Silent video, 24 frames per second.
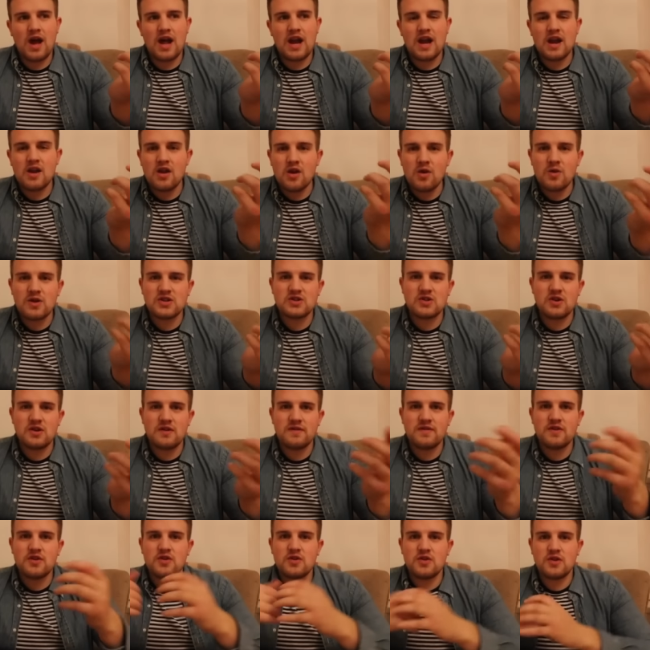and I know it's not
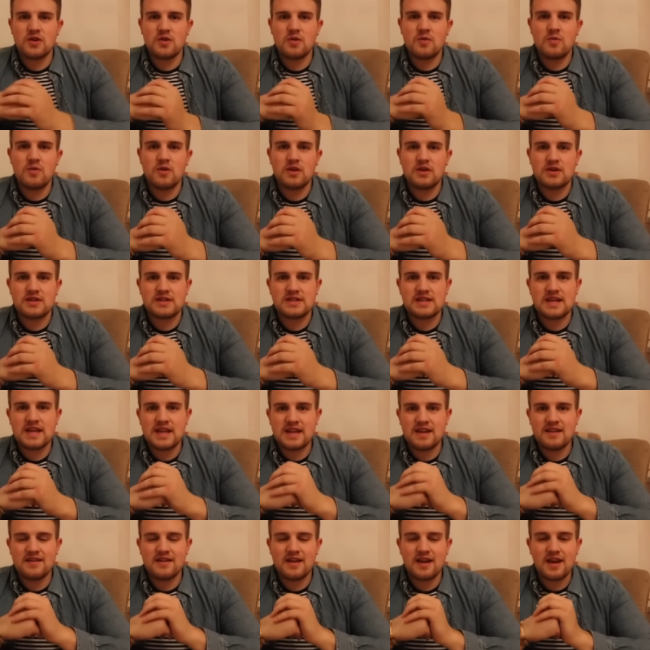a video you're going to want to
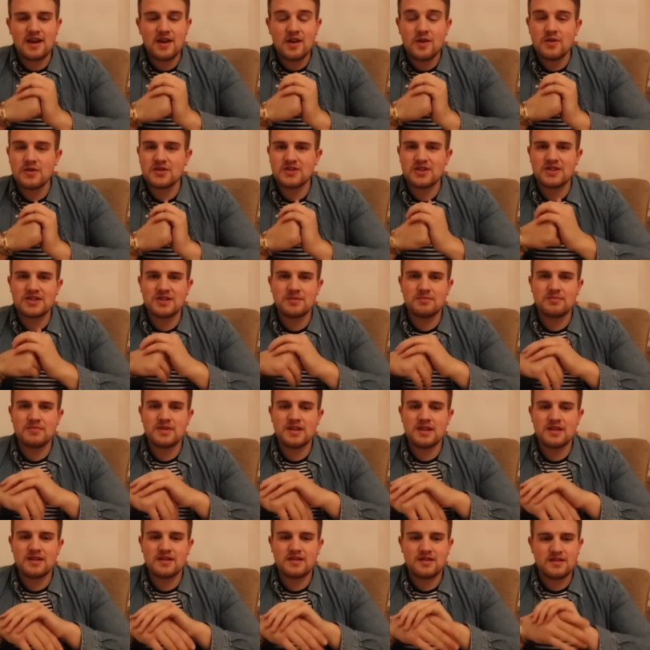see, and I know it's not
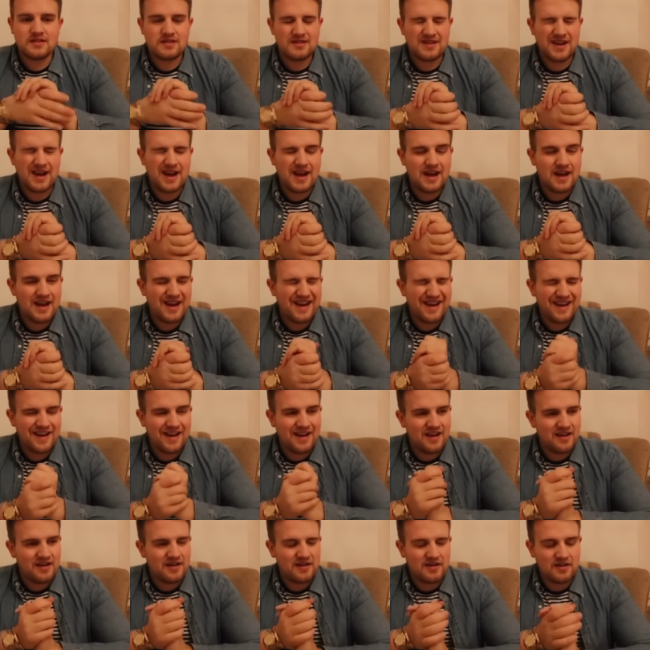something I,
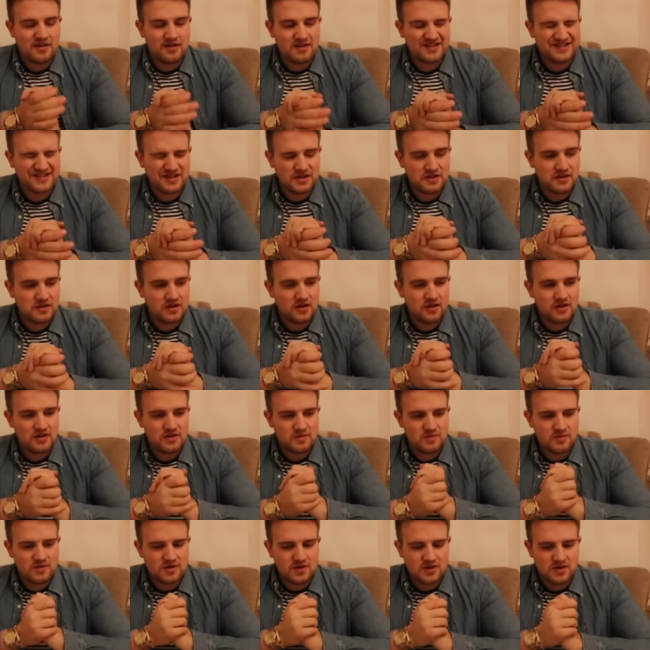I, I don't know. It's not a lot
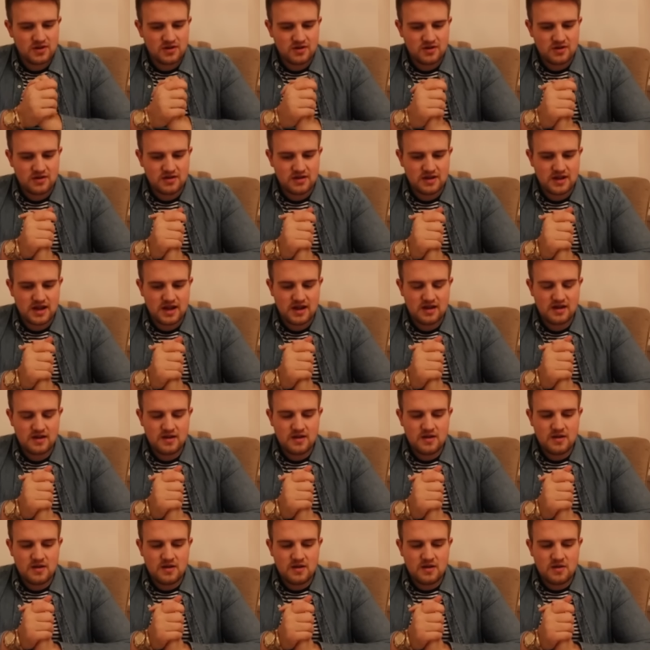you want to hear in that,
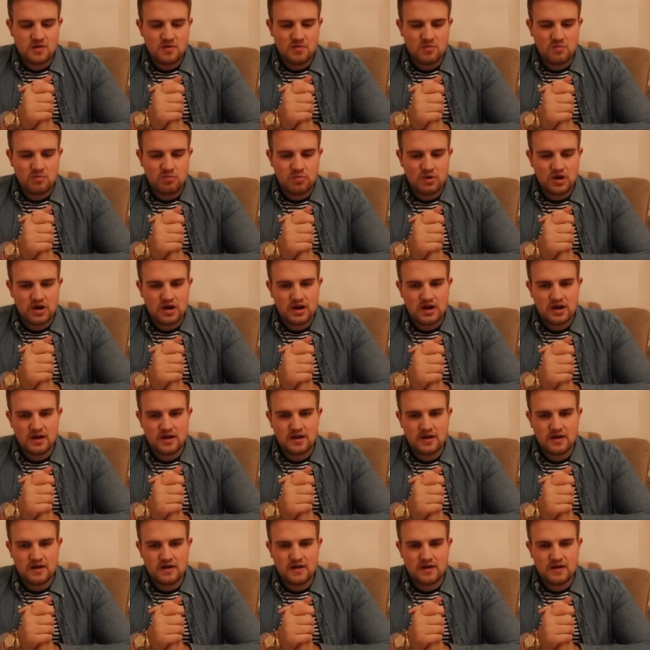
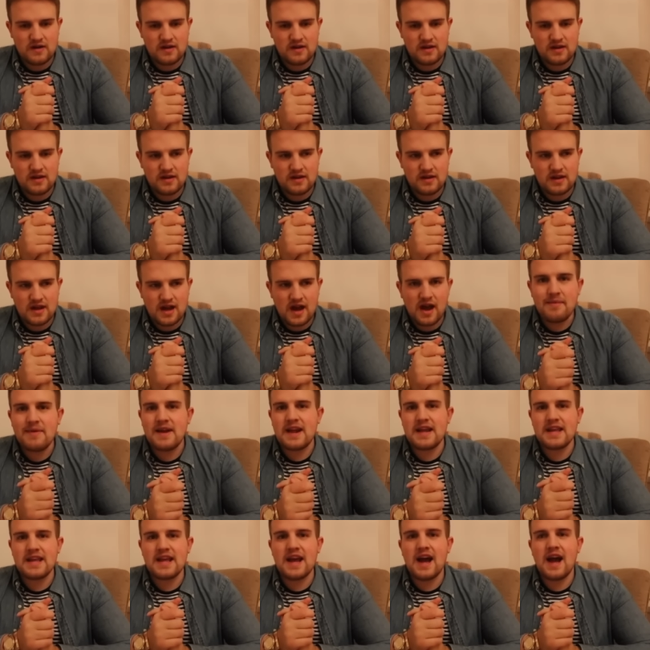but I
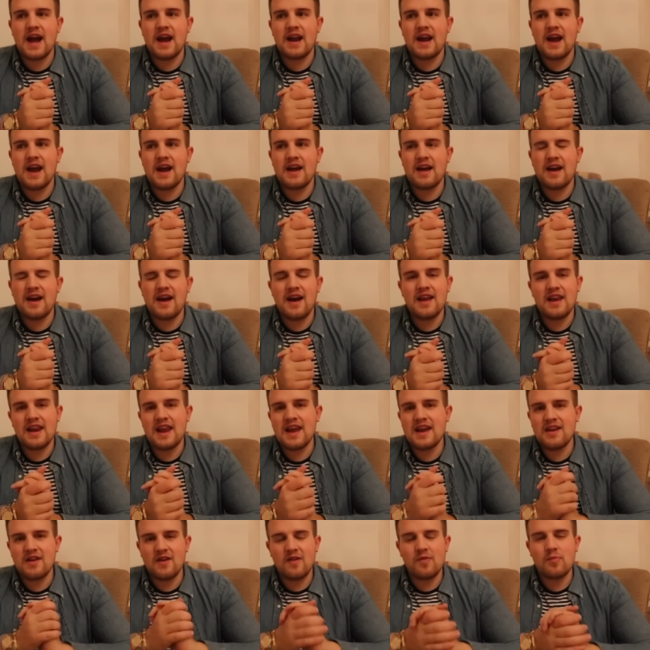mean, yeah, I, I, I
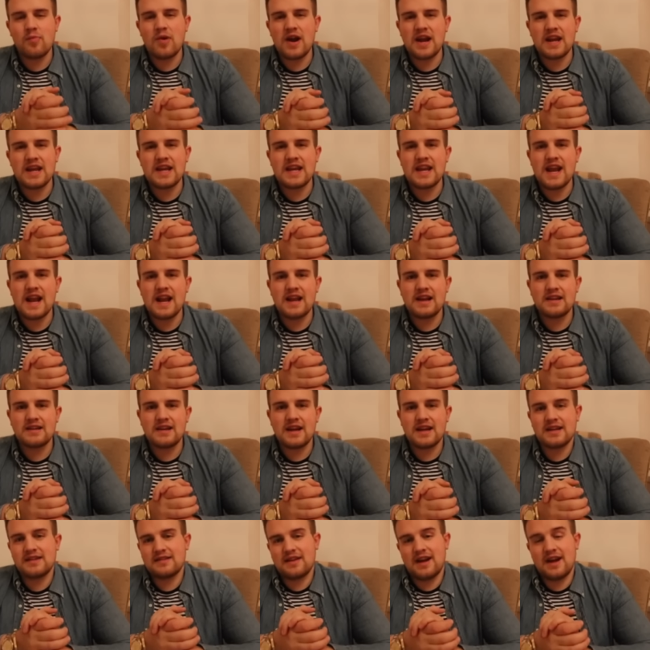laid off pranking Elliot.
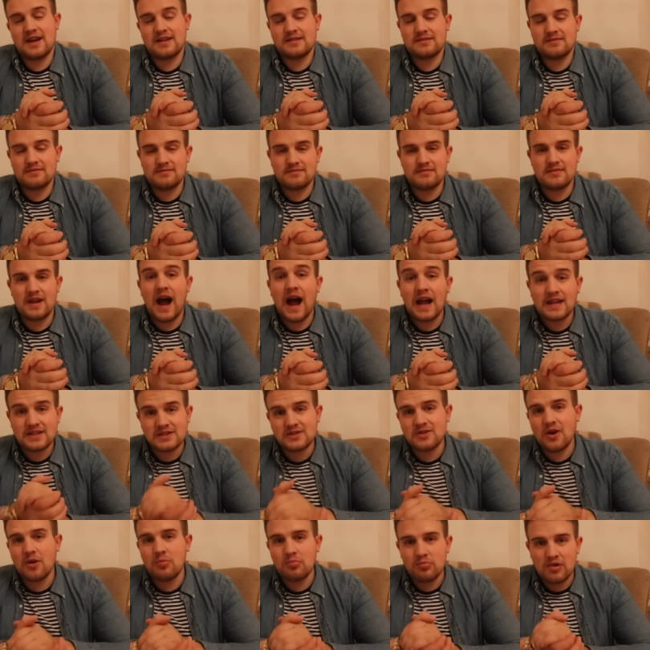I I I
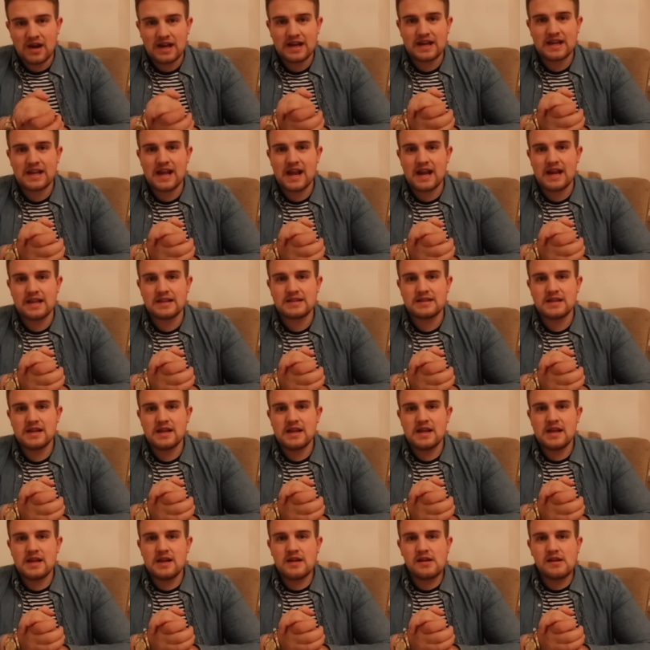stopped pranking Elliot.
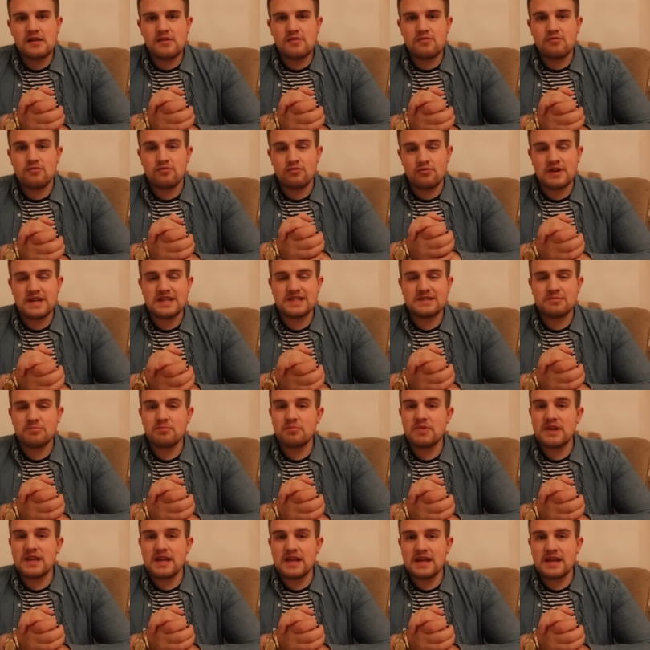Reason
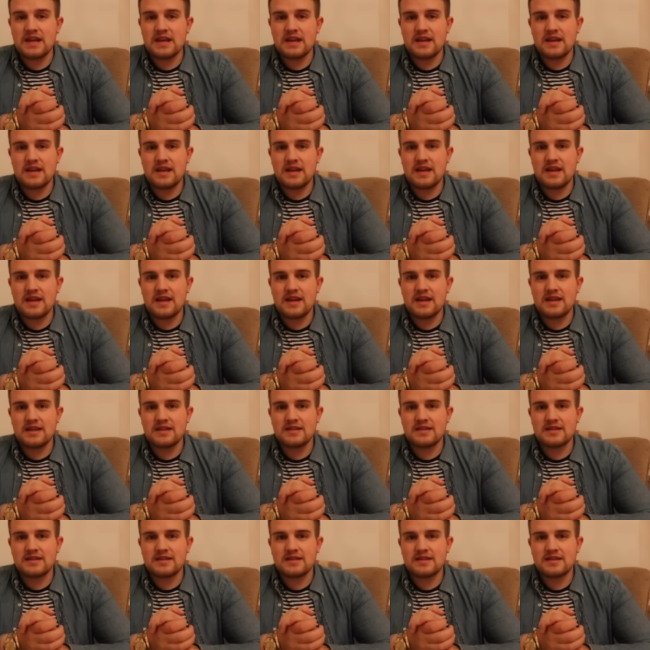being
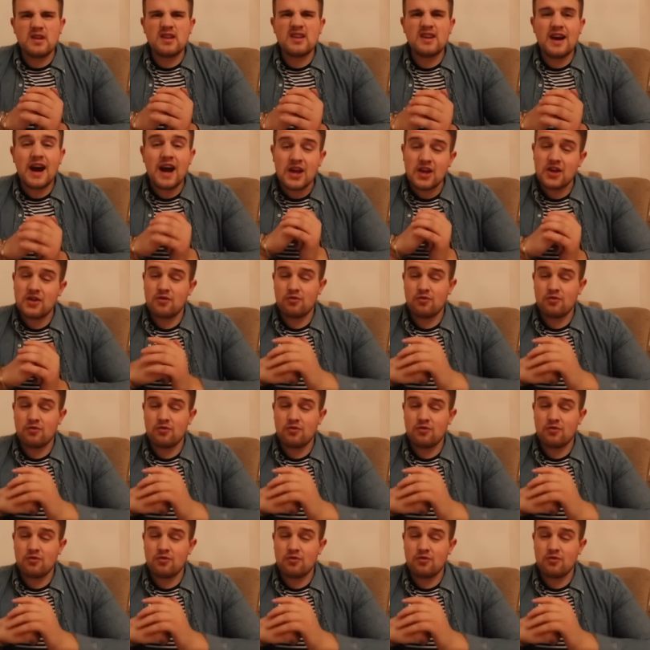is I